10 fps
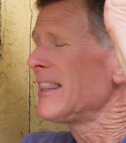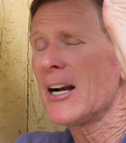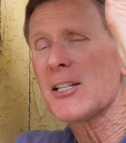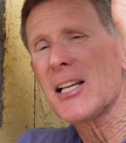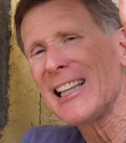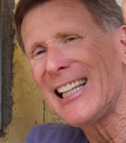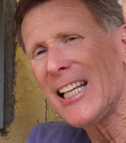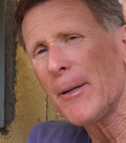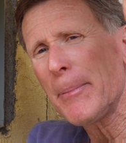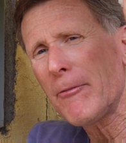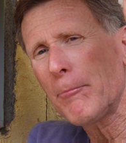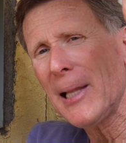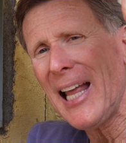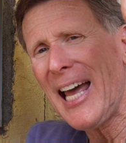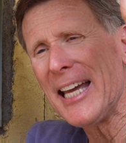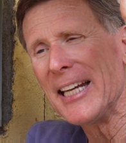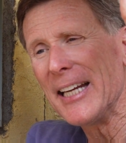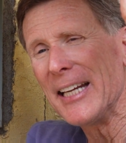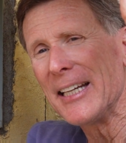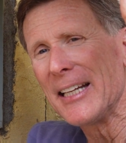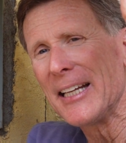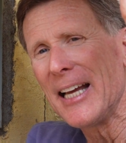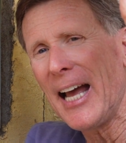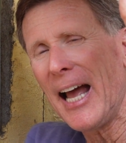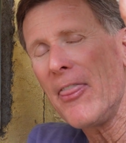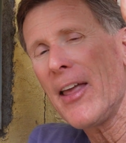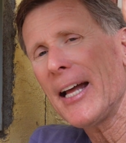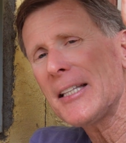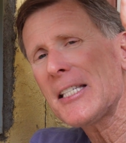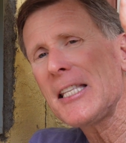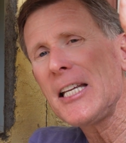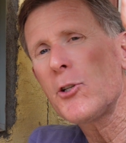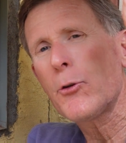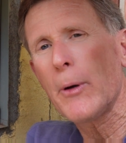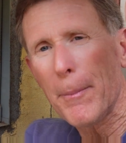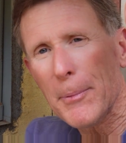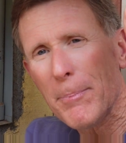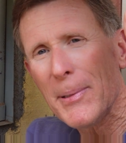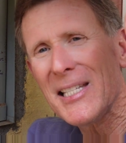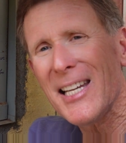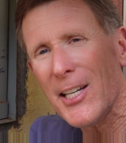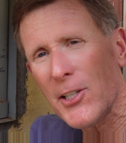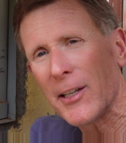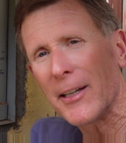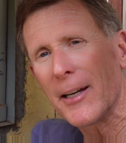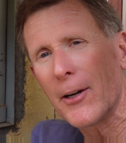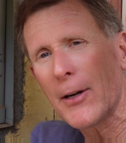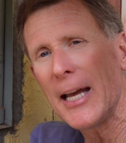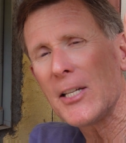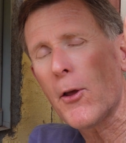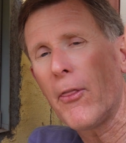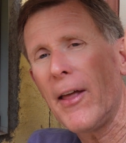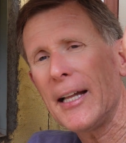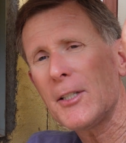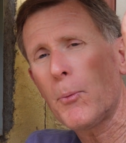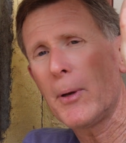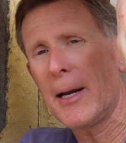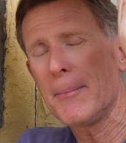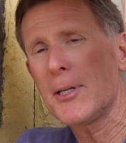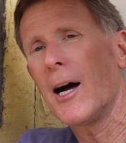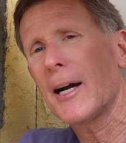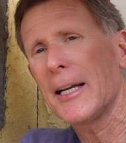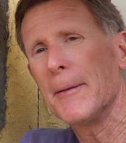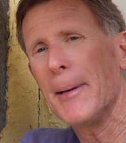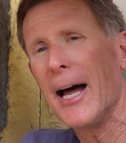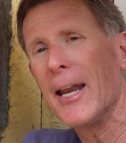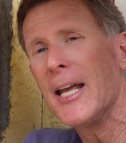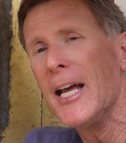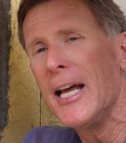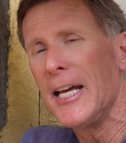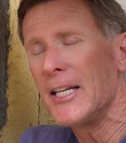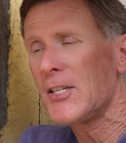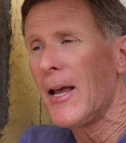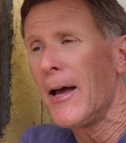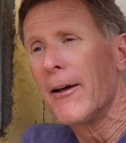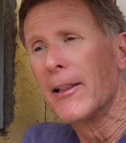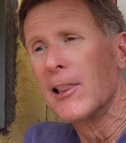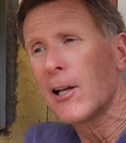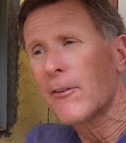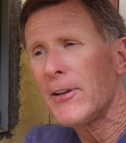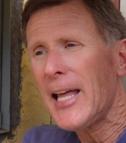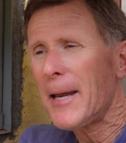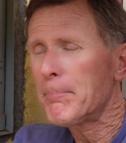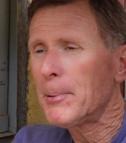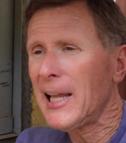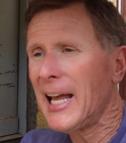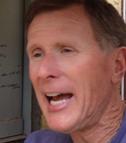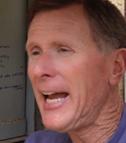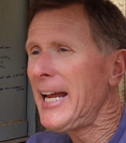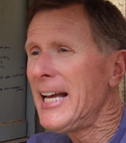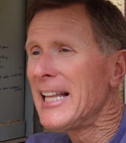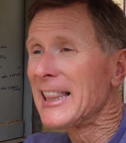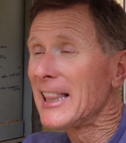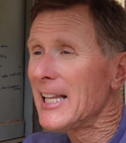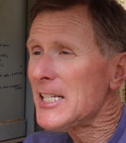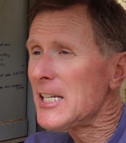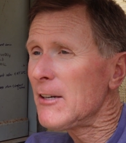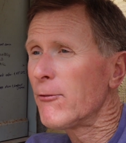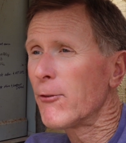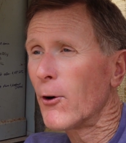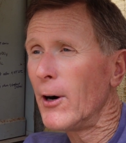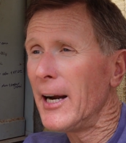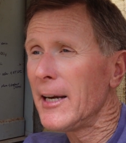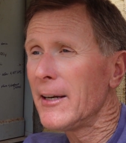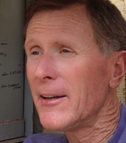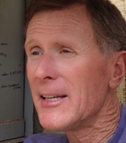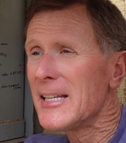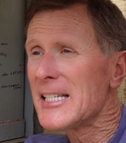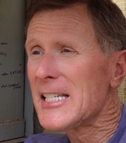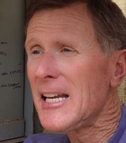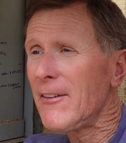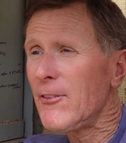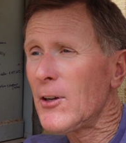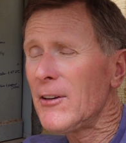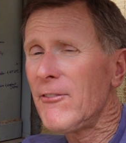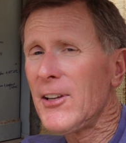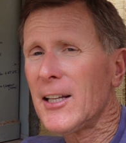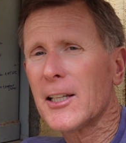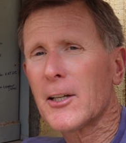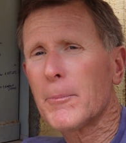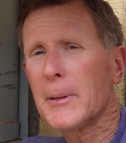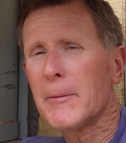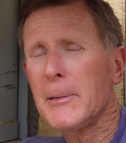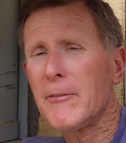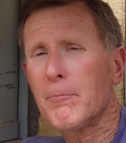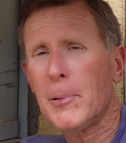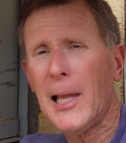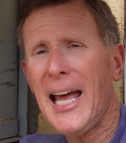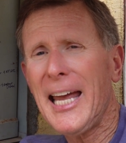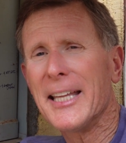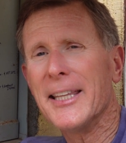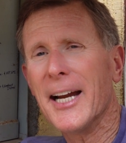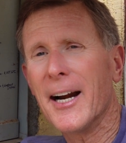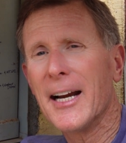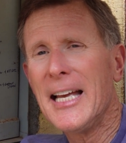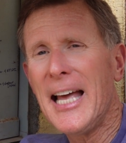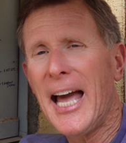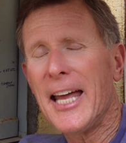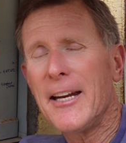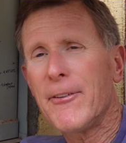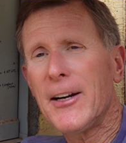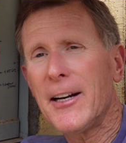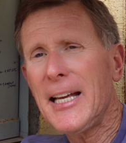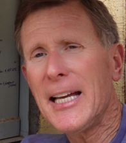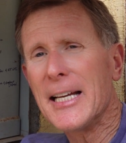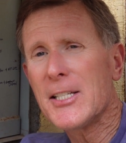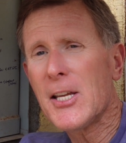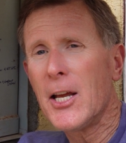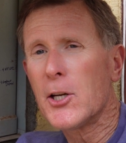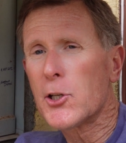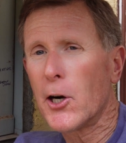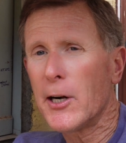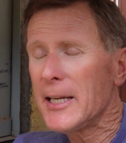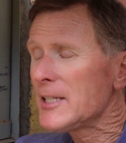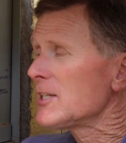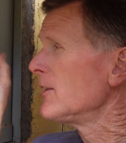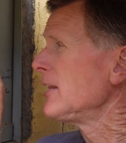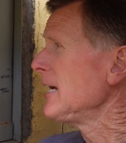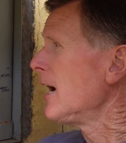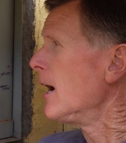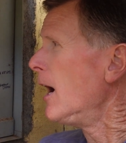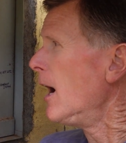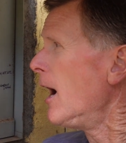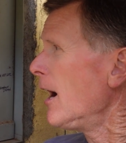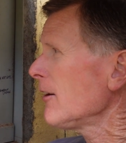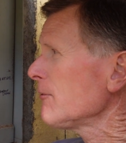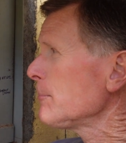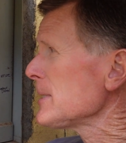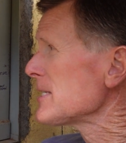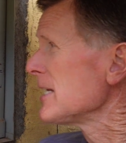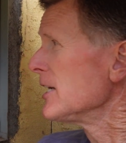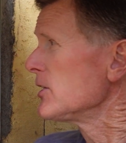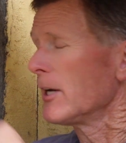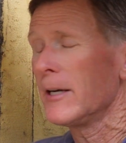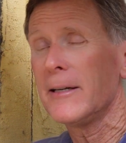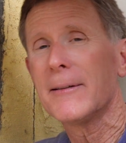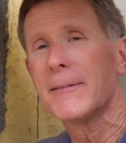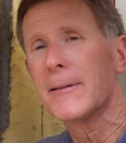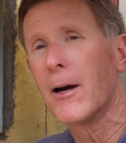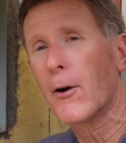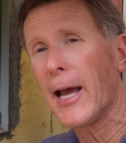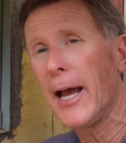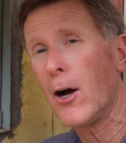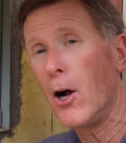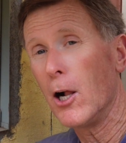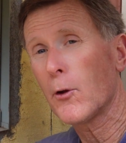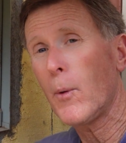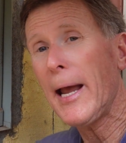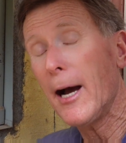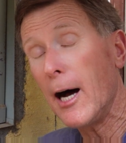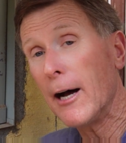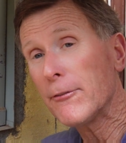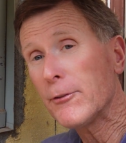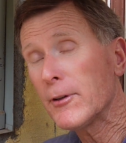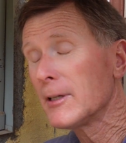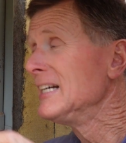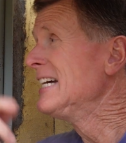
there's a little bit of play in it, and that's the tripped position. Okay, so that's what I'm talking about, is look for that play, listen for it, see if you can feel a little bit of play in there. And if there is, turn it to the off position, okay, all the way off,